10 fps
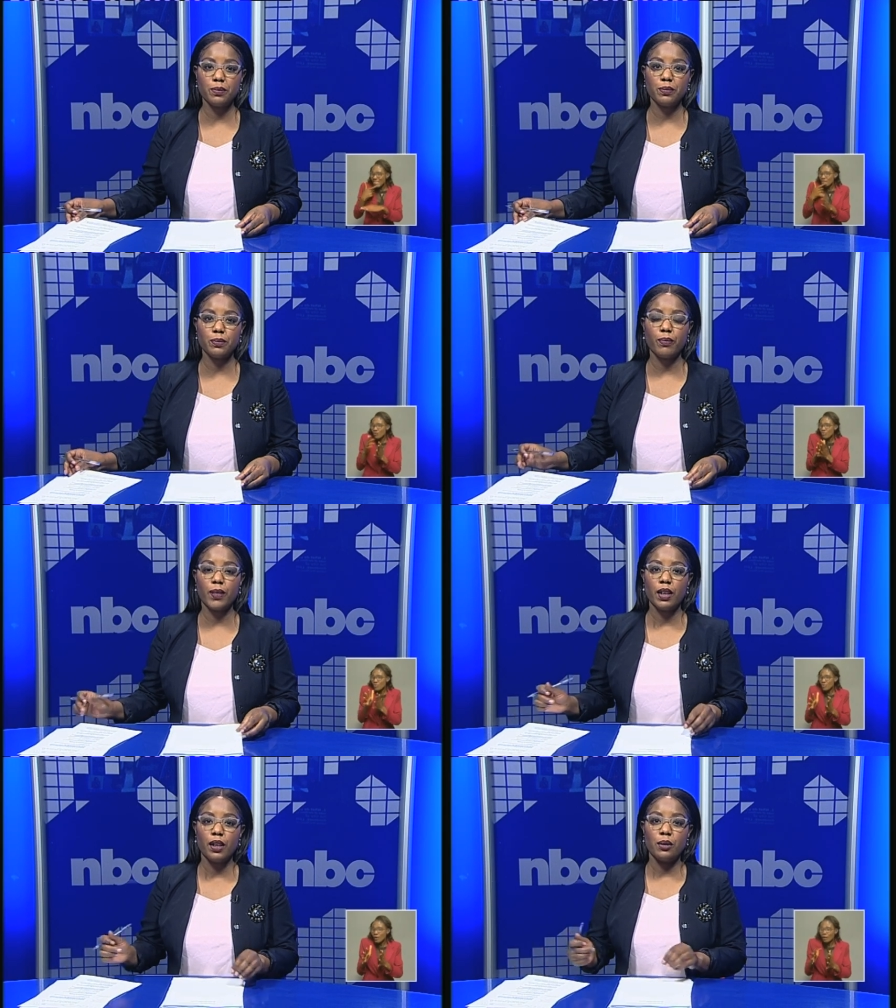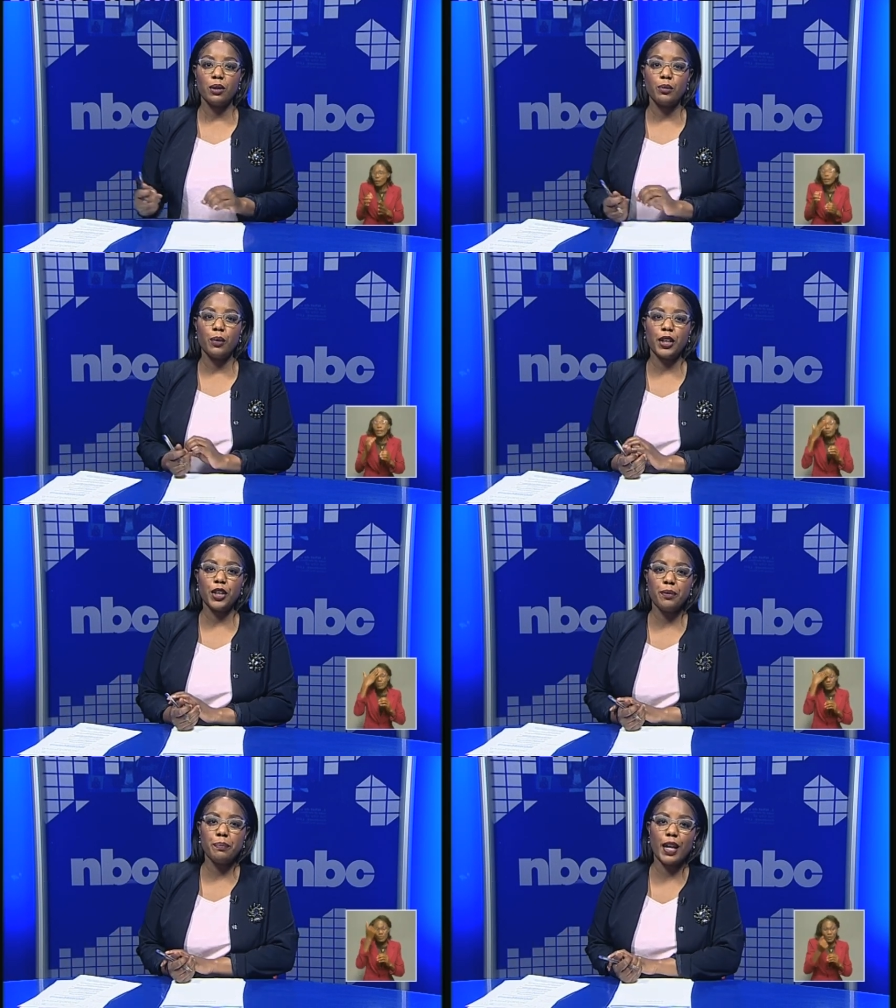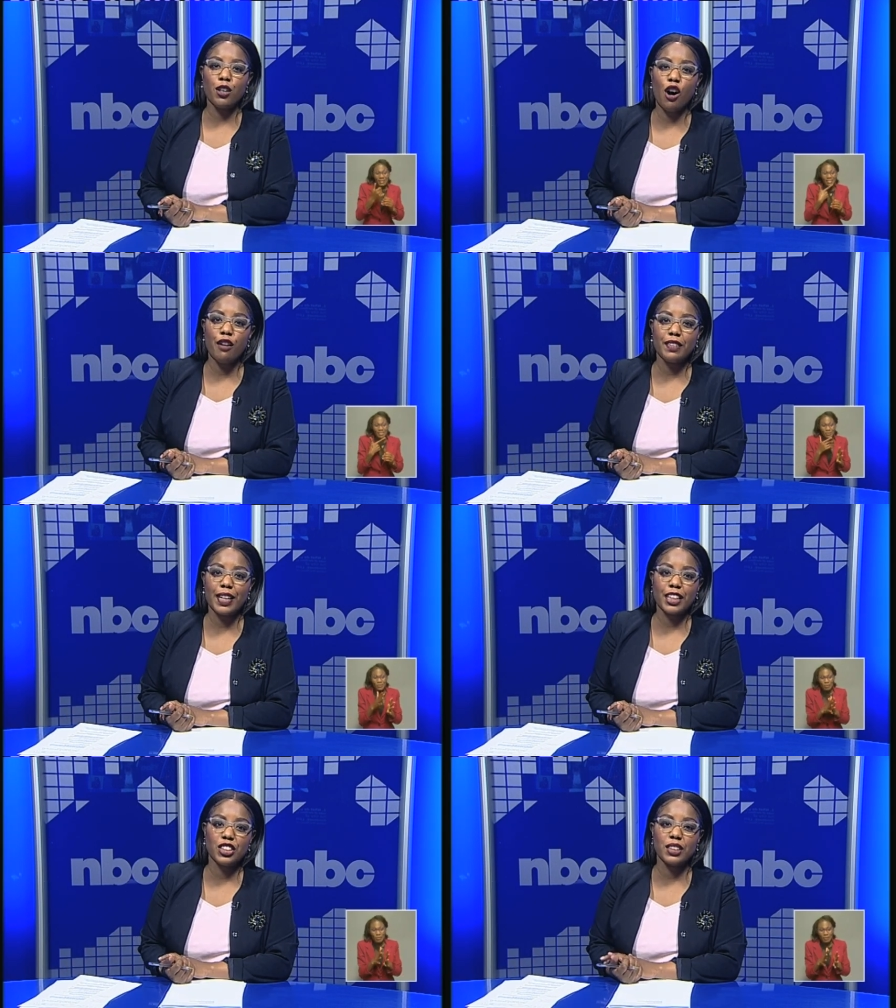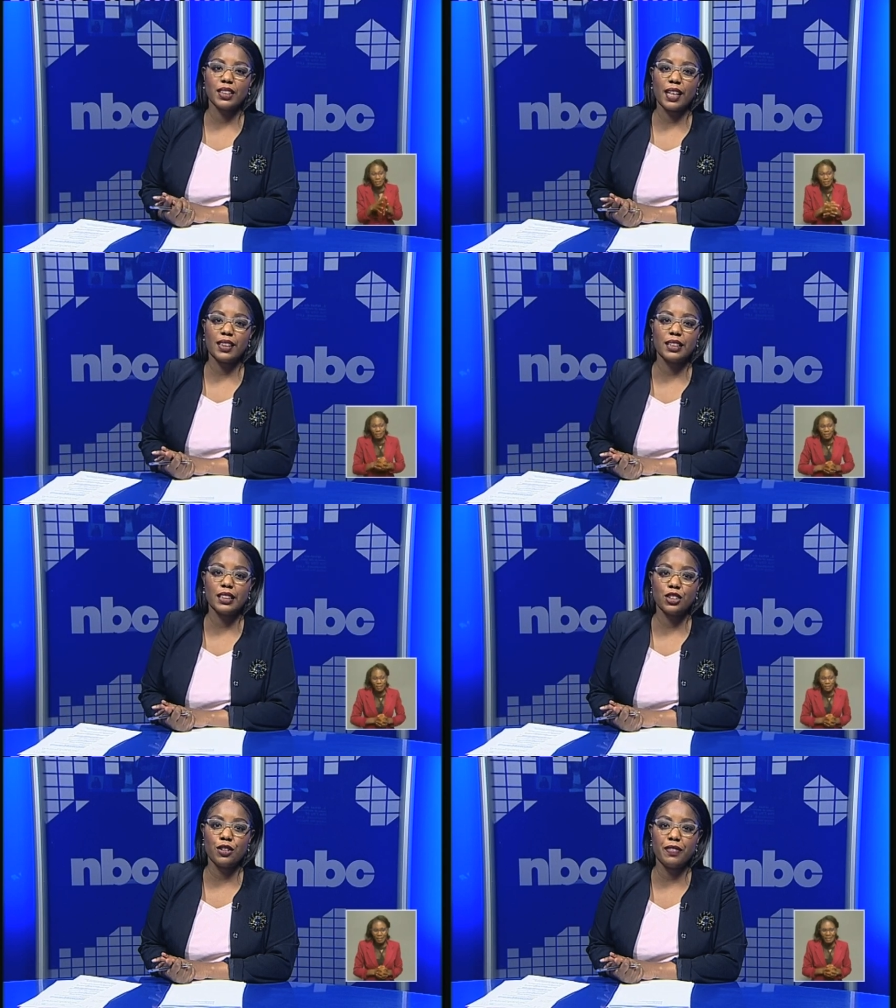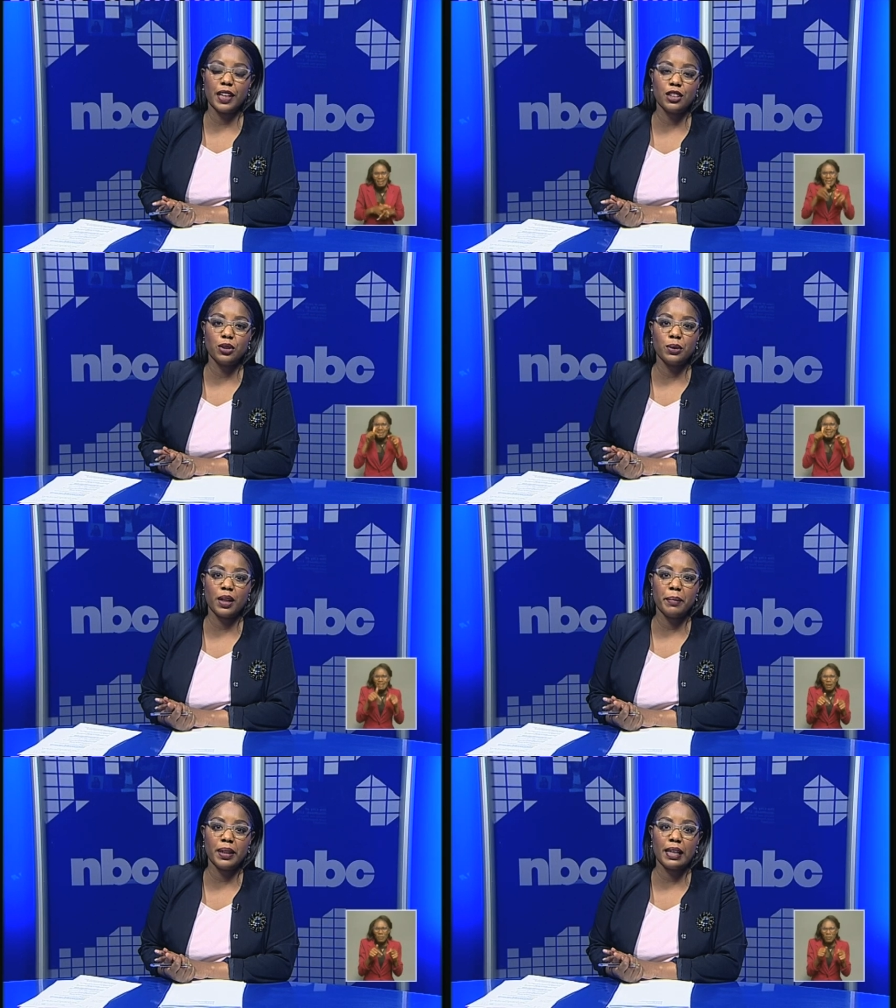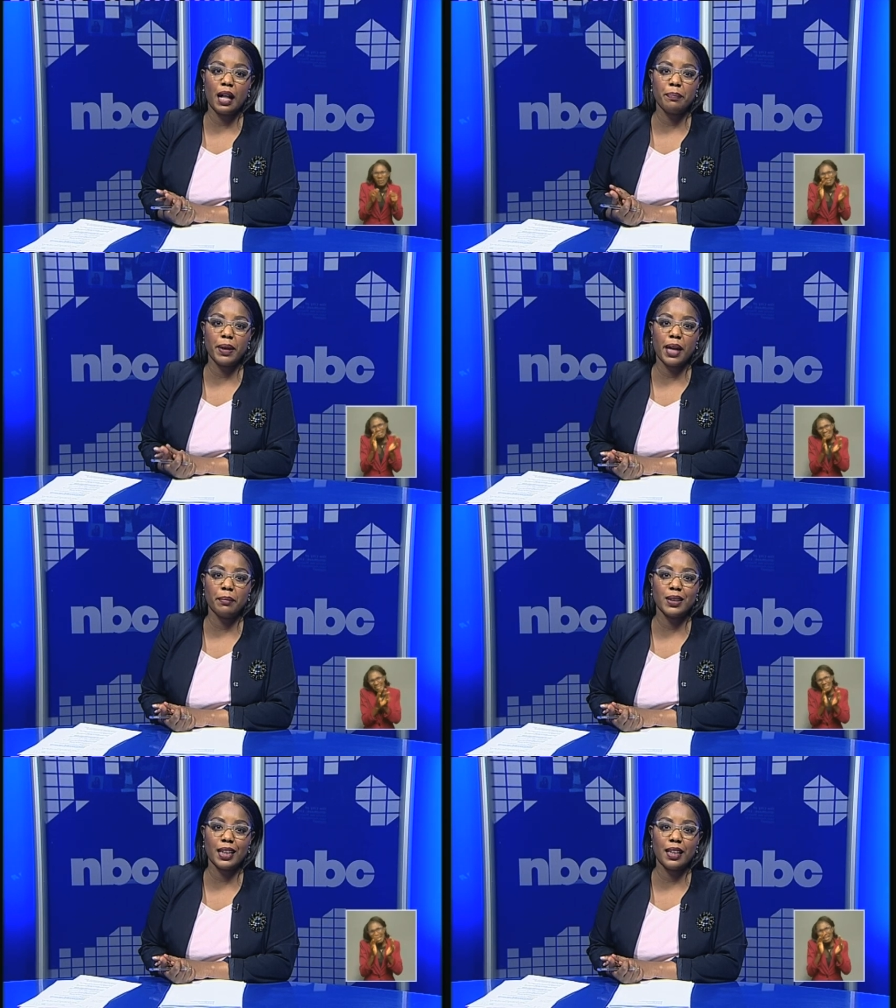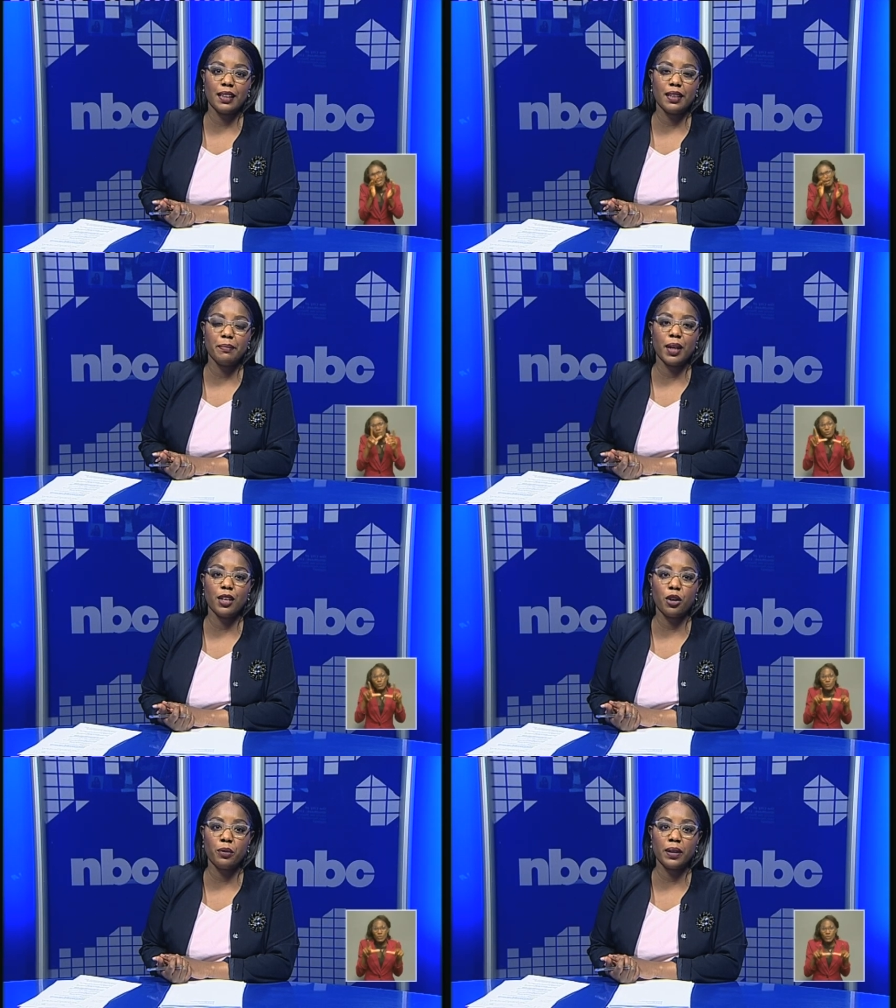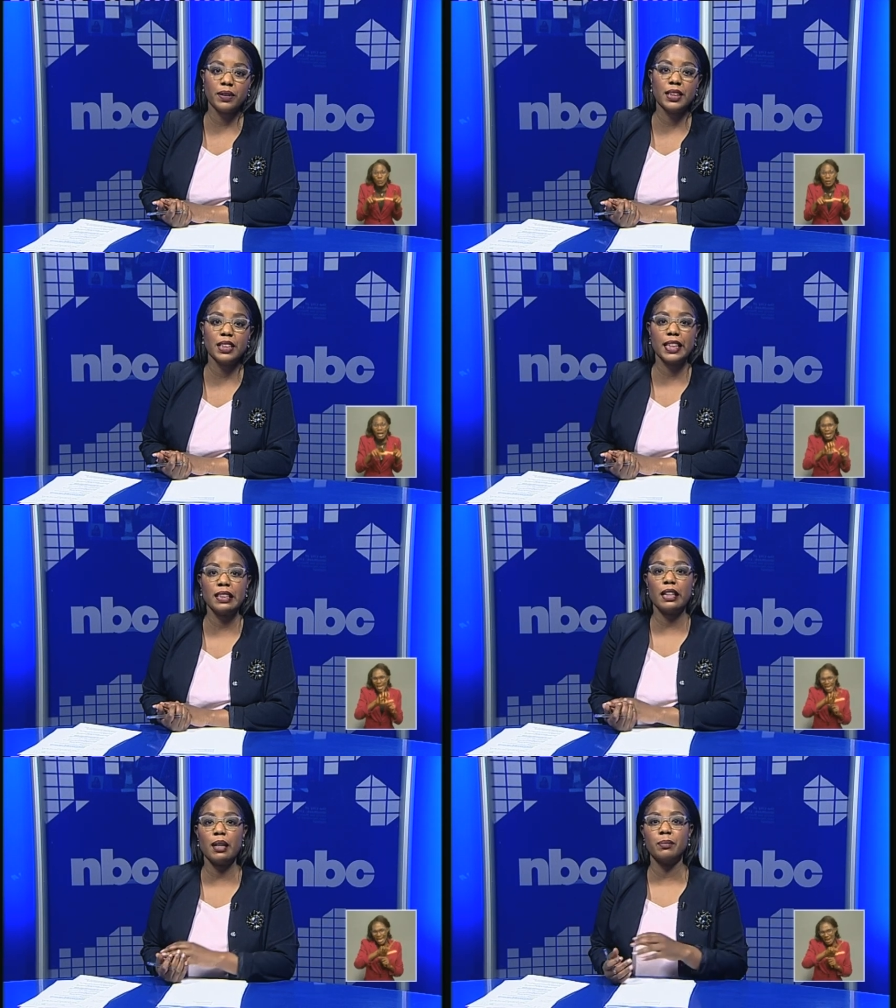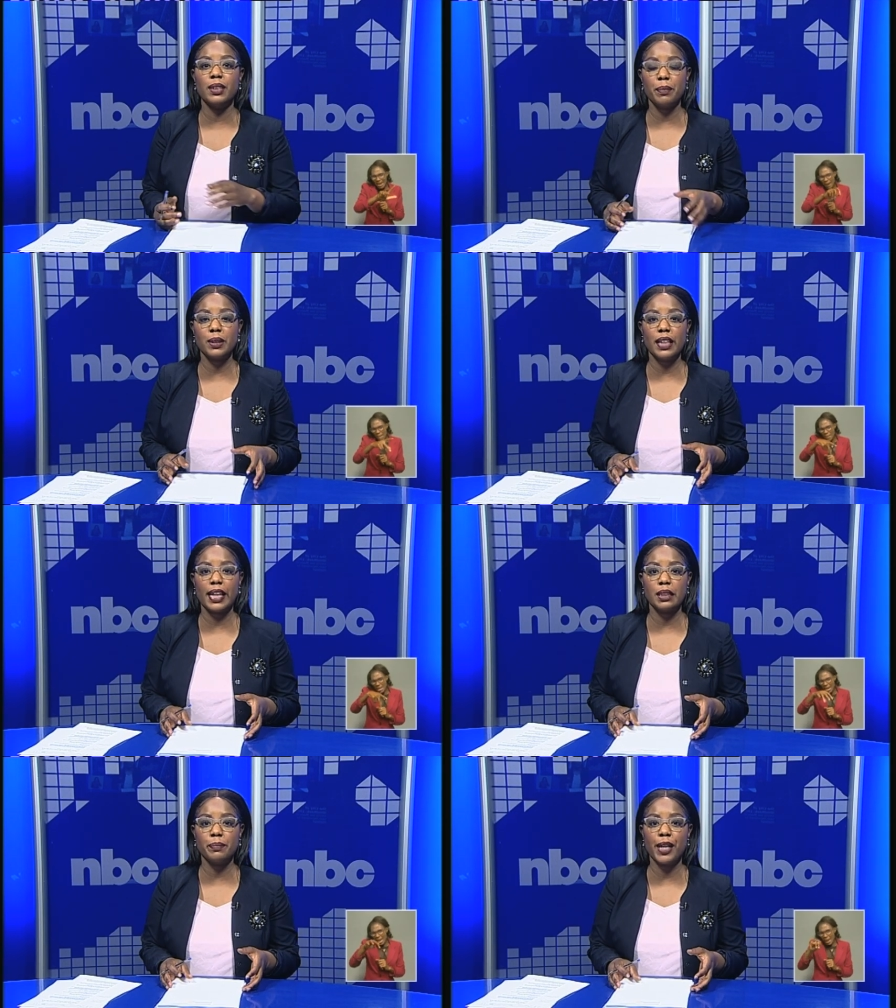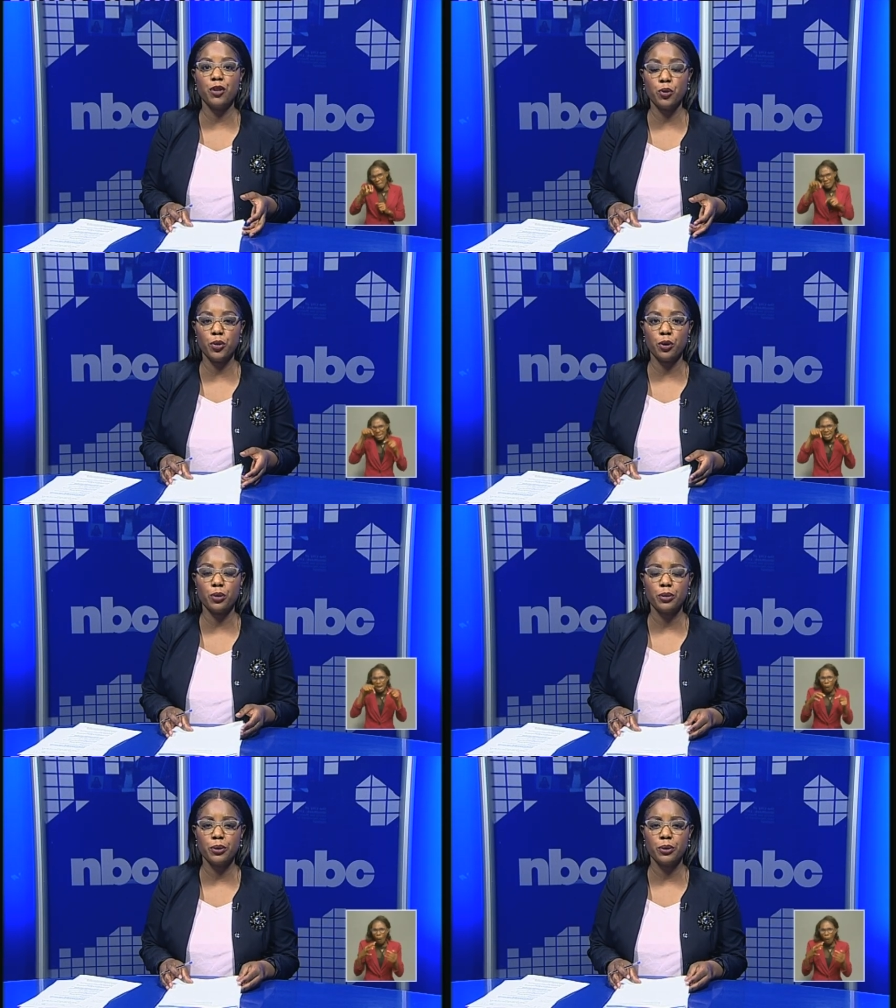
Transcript: Mm -hmm. Well, what do you make of elections at the city of Windhoek? I mean, LPM taking the mayoral seat um, deputized by Nudo.